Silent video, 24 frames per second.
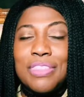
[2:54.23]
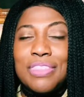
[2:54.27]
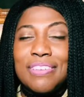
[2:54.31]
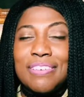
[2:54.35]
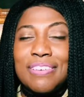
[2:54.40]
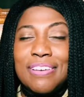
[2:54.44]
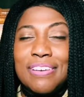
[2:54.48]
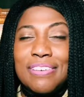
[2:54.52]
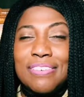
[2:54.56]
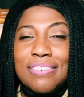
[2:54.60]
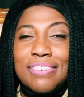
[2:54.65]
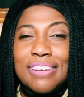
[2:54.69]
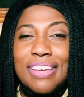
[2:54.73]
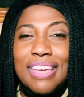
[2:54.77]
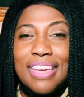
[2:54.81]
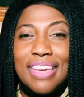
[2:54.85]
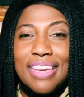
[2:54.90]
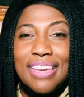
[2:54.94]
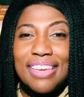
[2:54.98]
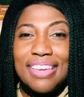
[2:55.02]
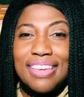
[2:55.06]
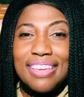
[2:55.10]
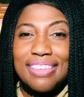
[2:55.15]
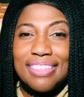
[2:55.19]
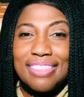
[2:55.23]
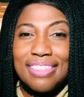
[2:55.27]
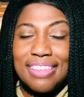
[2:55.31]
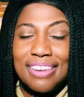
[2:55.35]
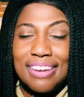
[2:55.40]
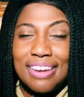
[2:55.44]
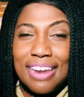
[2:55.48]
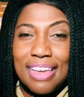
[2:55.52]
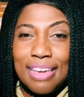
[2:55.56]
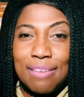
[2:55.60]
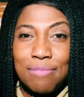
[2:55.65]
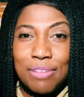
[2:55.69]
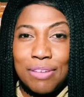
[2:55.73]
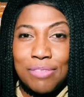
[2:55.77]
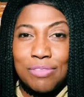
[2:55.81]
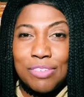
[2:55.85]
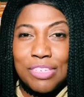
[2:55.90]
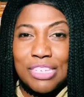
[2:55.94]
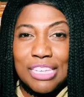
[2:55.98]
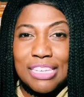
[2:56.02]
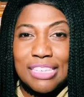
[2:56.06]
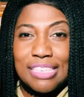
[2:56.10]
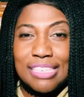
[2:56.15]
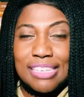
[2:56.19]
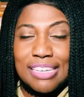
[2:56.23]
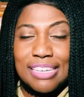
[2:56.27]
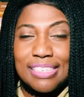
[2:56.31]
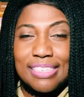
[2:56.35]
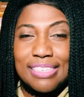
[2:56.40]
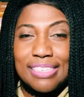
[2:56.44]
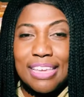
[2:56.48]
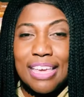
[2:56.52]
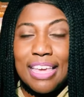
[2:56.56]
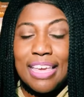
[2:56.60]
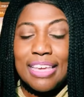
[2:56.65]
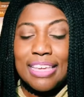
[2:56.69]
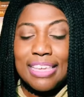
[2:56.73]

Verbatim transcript: throne in the name of Jesus.